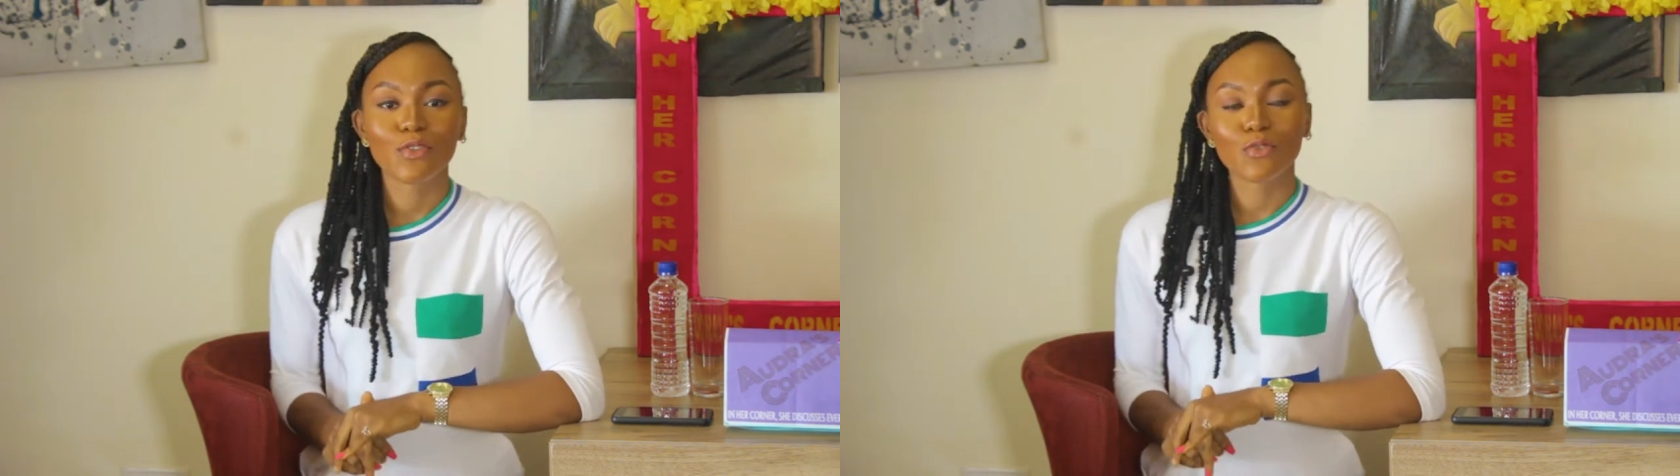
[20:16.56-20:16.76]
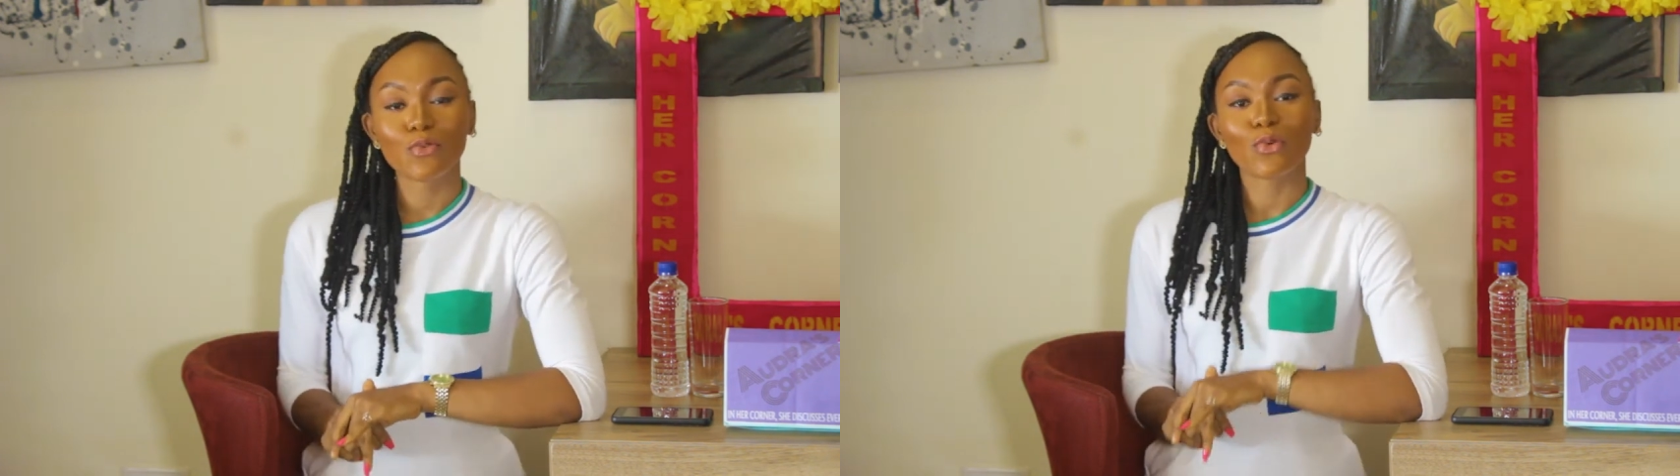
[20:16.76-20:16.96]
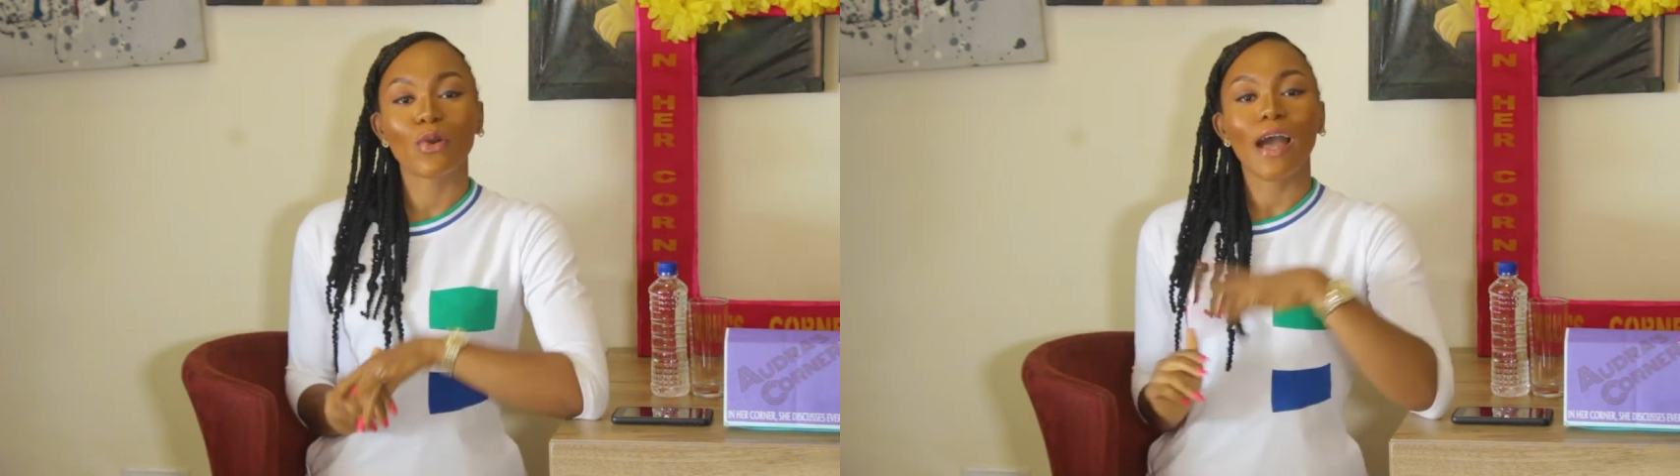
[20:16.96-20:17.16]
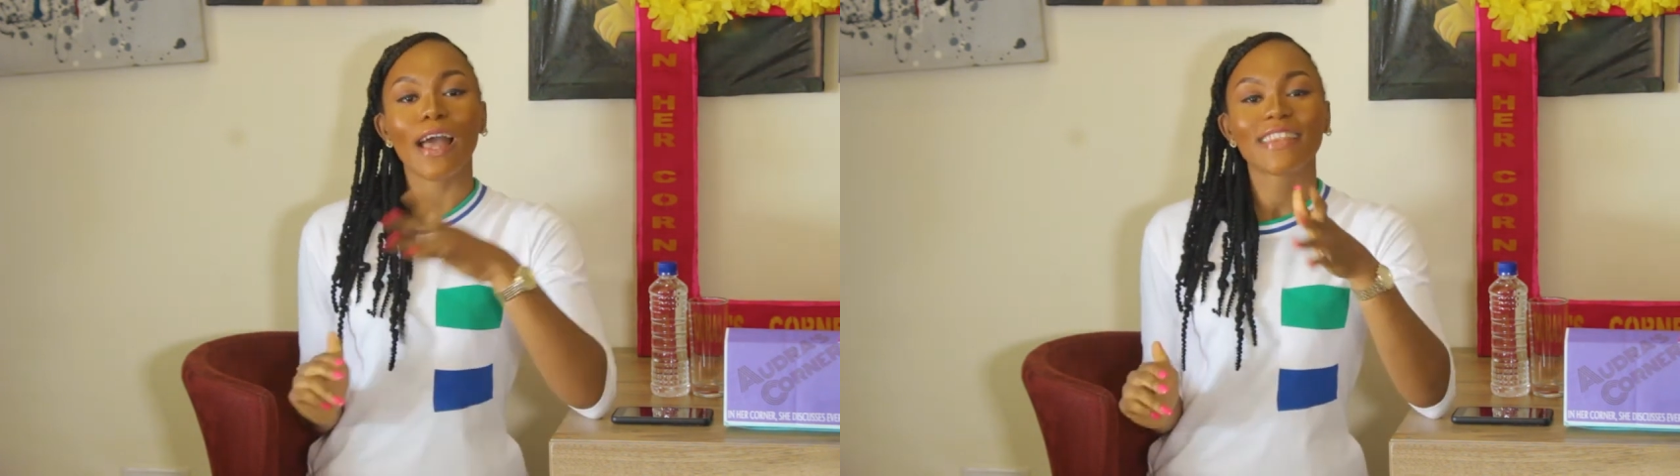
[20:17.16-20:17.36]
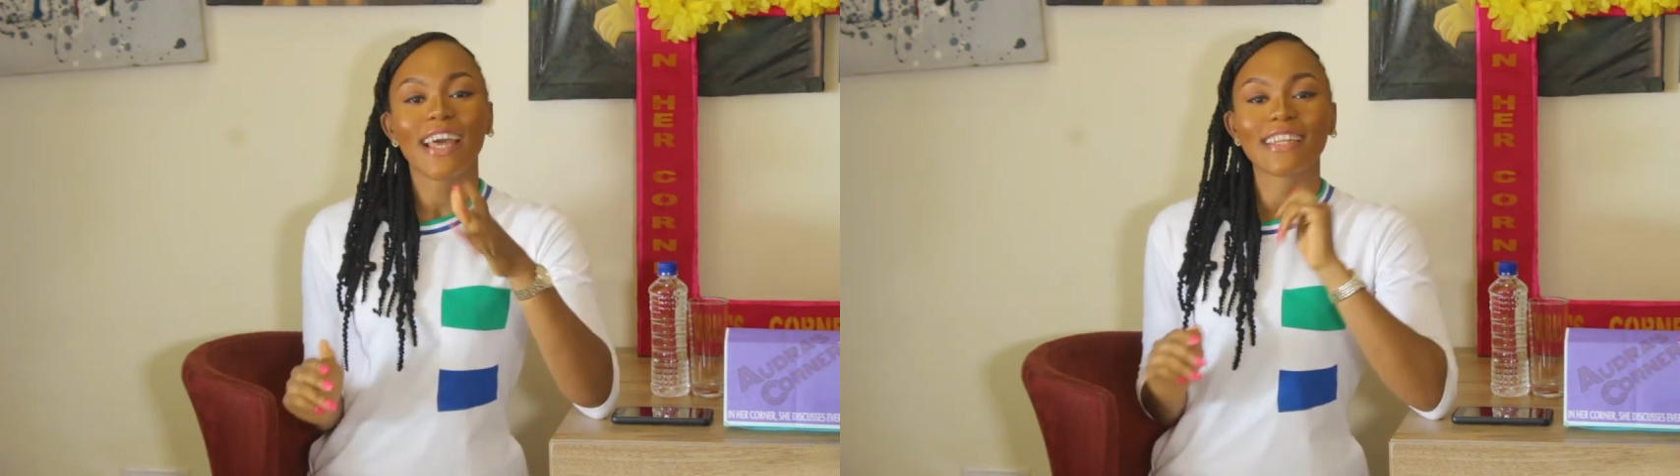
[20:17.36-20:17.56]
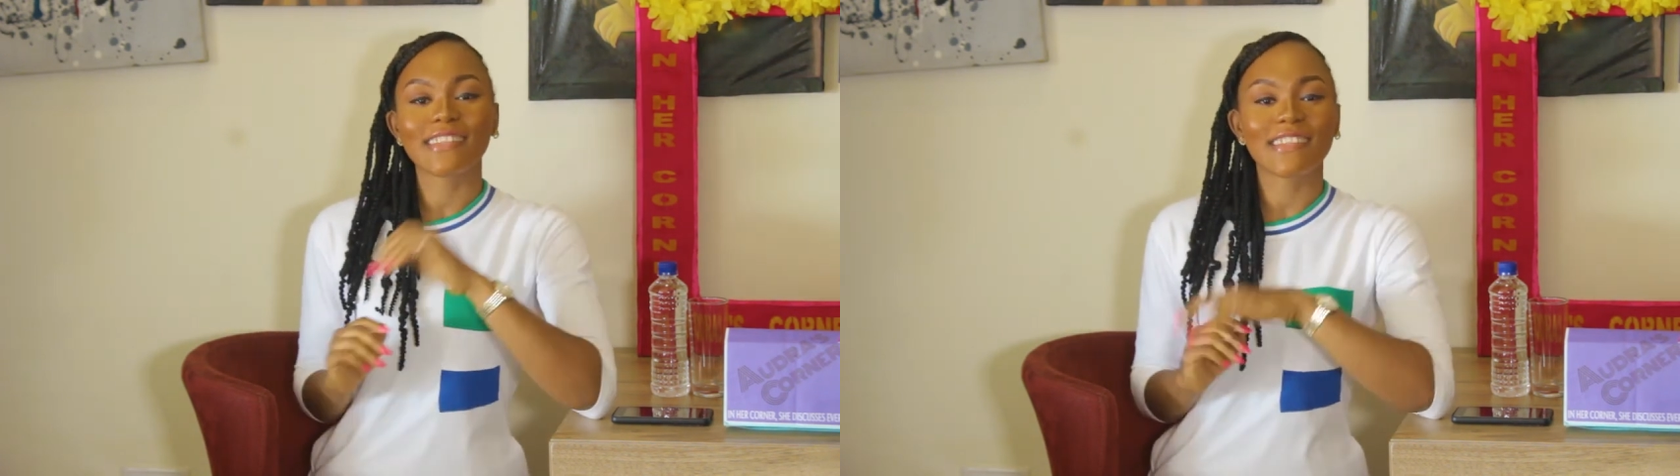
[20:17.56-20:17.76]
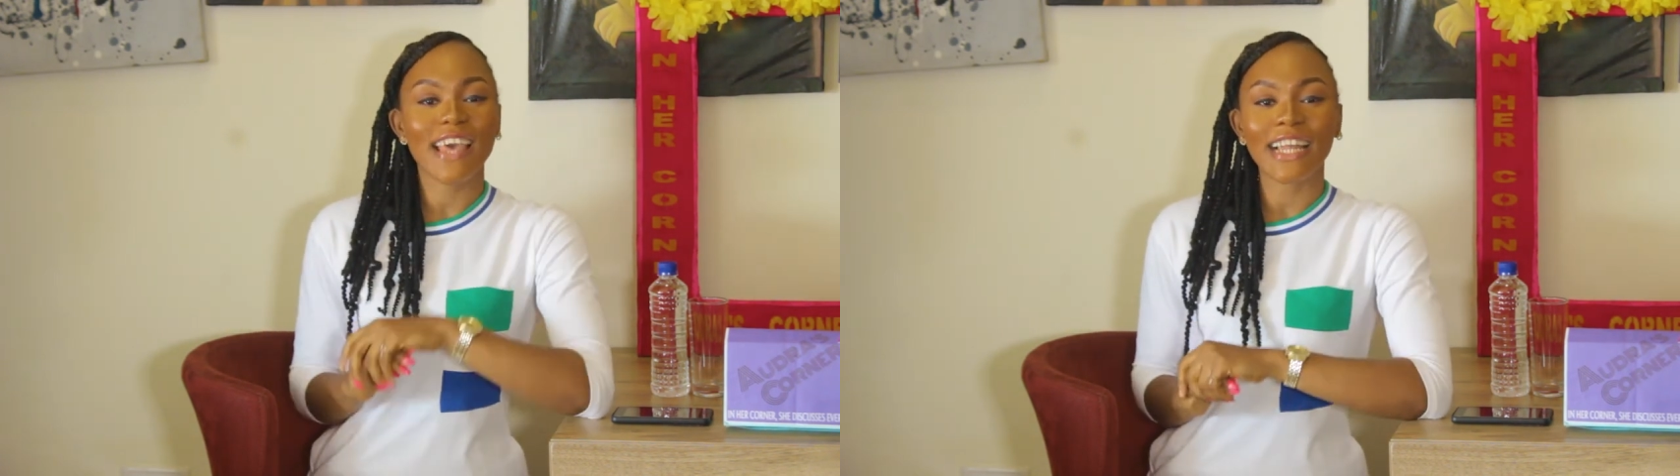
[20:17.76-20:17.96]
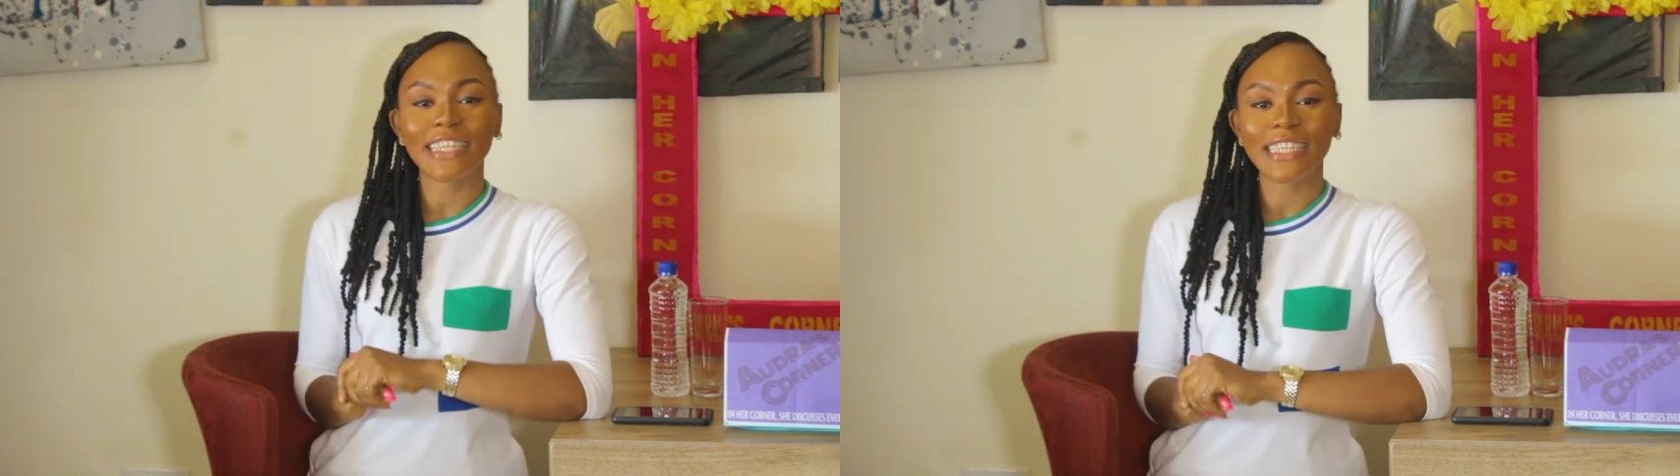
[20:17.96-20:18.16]
To Deli
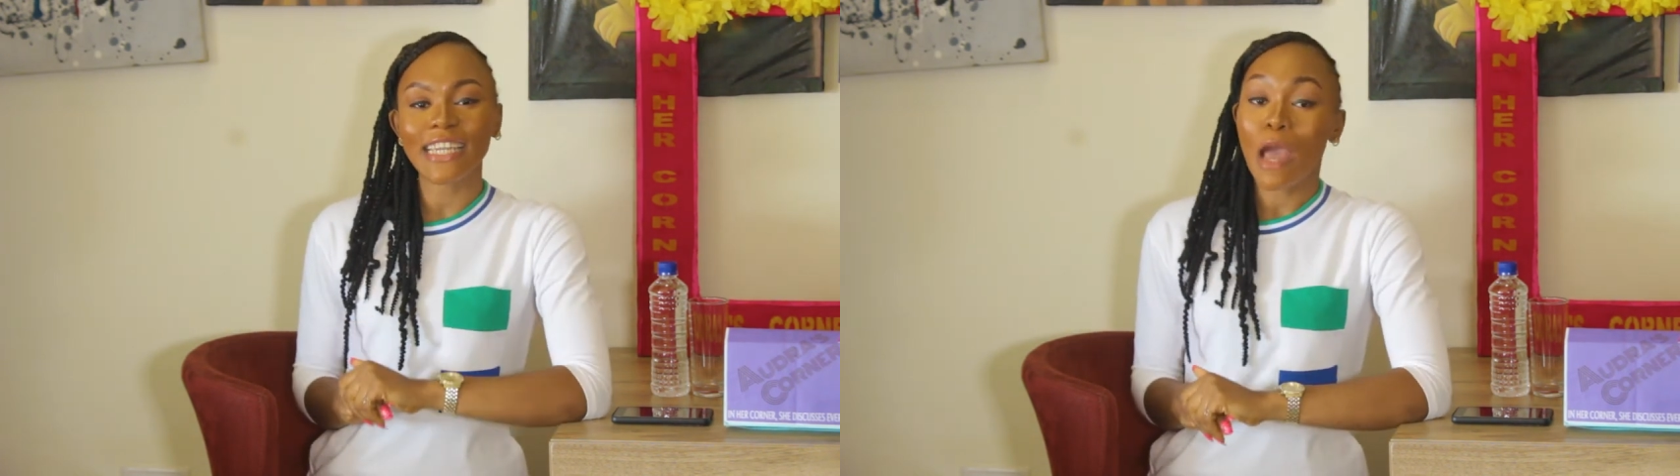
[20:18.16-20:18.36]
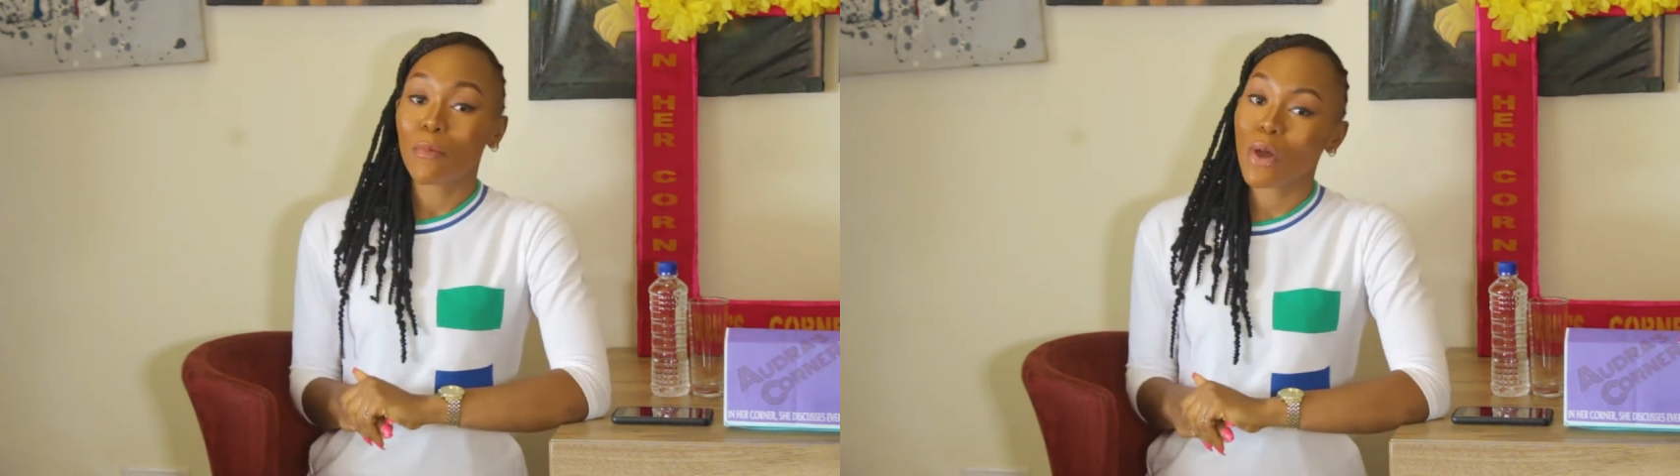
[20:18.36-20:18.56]
Telly,